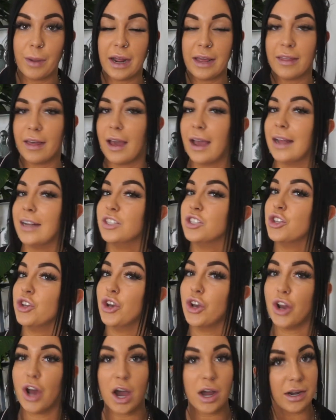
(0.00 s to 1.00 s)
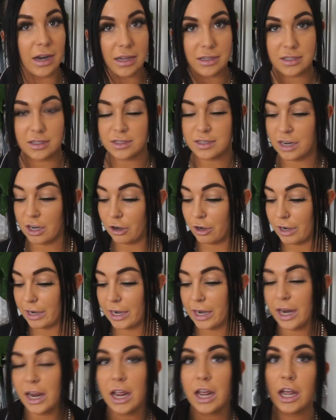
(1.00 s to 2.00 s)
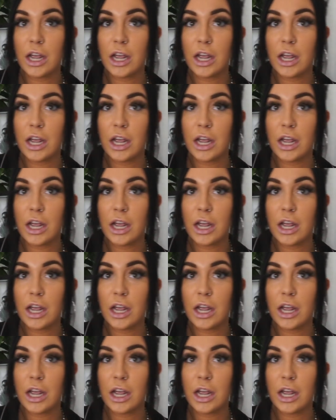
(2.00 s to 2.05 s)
buy that, it's not necessary.